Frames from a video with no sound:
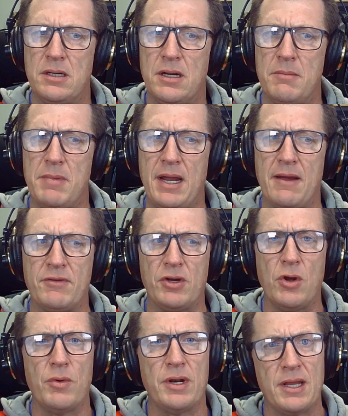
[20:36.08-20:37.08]
I may have to
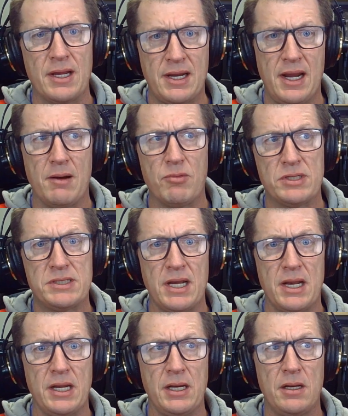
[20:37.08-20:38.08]
go into the camera
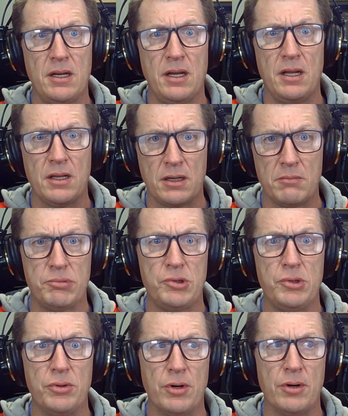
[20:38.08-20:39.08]
setting in the
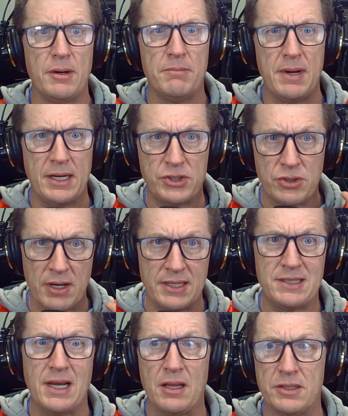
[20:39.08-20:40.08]
computer and make sure I
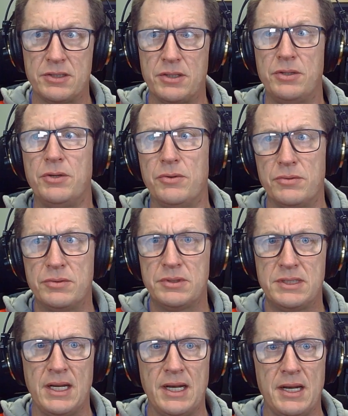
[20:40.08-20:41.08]
tell it to do
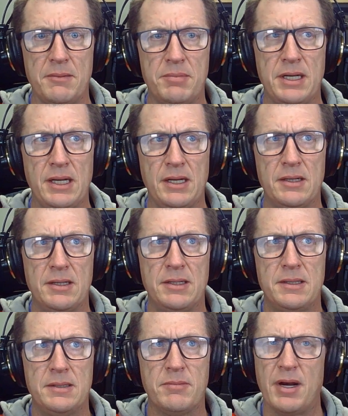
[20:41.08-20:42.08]
1080p.
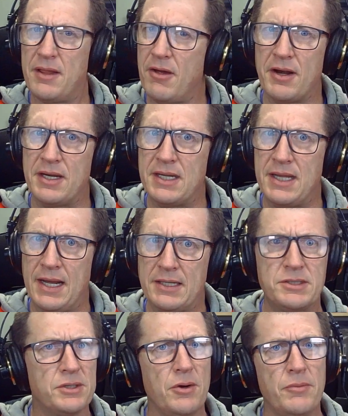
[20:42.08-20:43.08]
But I thought I did that.
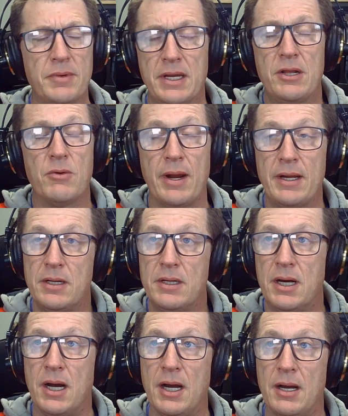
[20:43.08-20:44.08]
So either way,
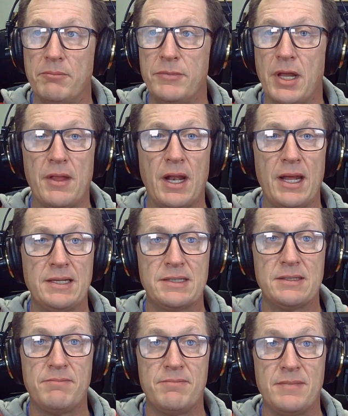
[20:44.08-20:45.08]

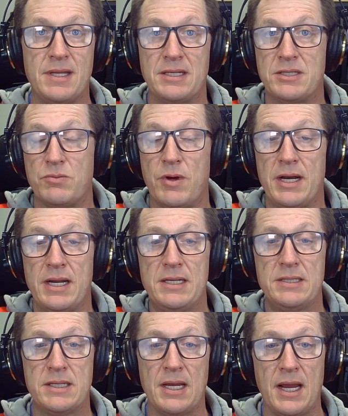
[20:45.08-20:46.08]
nonetheless, this is what it
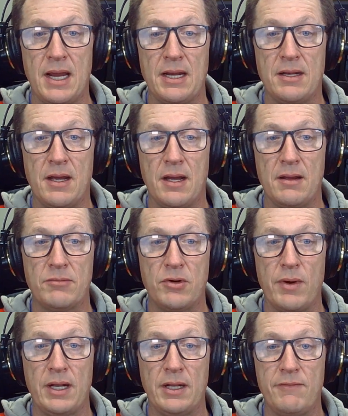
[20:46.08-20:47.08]
is. And go
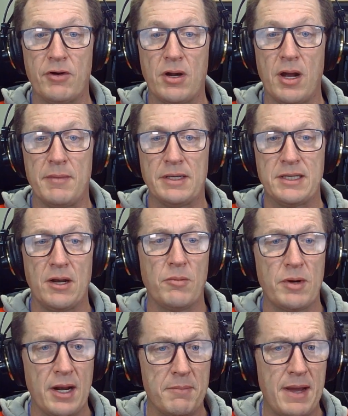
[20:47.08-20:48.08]
ahead and leave your comments. I know
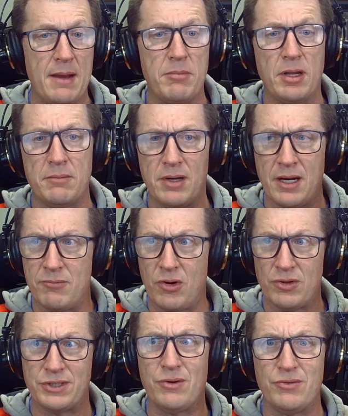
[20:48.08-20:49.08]
I'm kind of babbling, but I'm
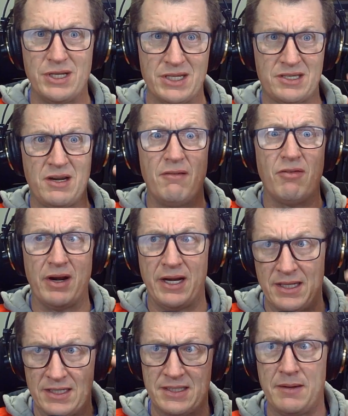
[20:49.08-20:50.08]
also discovering
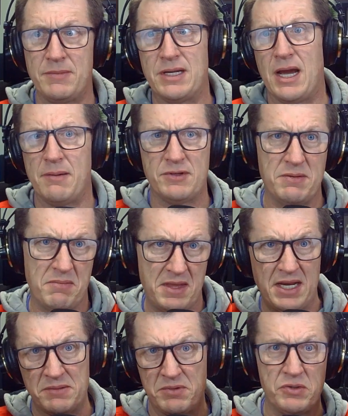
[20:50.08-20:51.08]
at the same time some
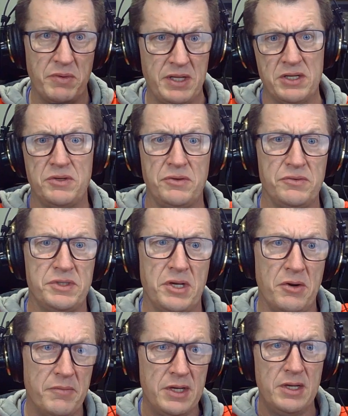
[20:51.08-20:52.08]
things between the two.
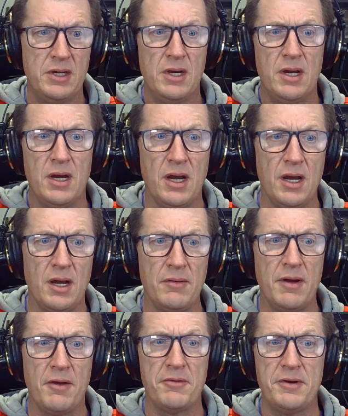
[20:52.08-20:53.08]
So
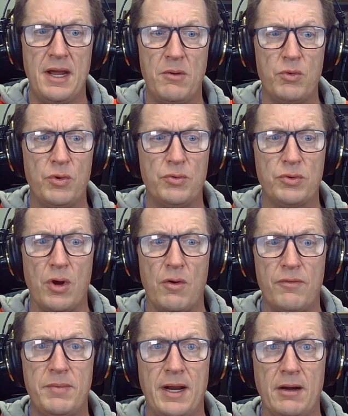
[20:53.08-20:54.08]
other than that, we'll go
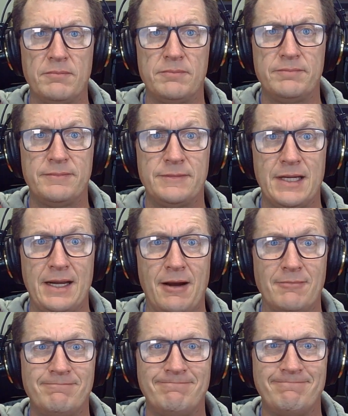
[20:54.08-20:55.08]
from there. Take care.